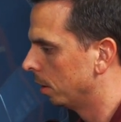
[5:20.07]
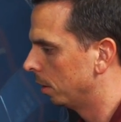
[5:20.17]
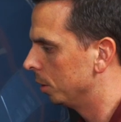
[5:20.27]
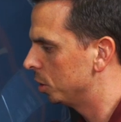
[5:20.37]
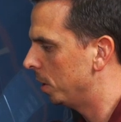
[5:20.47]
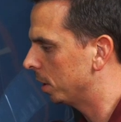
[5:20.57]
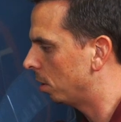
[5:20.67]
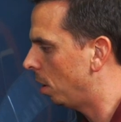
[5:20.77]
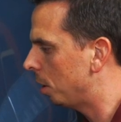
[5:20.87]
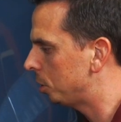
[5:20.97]
This will make it
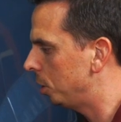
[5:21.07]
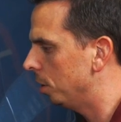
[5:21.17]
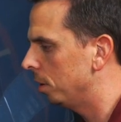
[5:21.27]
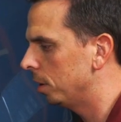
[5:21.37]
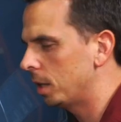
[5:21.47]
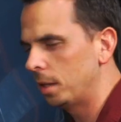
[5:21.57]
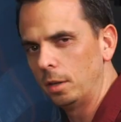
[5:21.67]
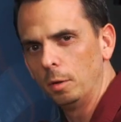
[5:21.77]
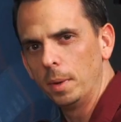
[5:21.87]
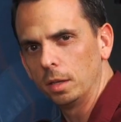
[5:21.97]
glossier, and
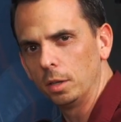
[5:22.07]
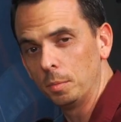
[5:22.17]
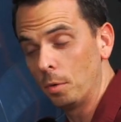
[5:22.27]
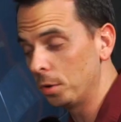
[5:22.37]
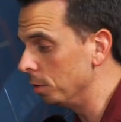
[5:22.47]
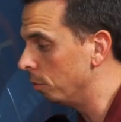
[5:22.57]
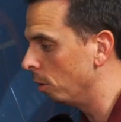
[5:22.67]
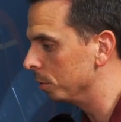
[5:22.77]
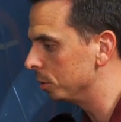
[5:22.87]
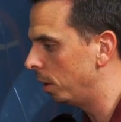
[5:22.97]
it'll make it look more uniform
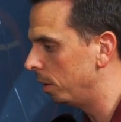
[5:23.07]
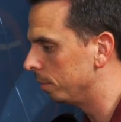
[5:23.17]
as well.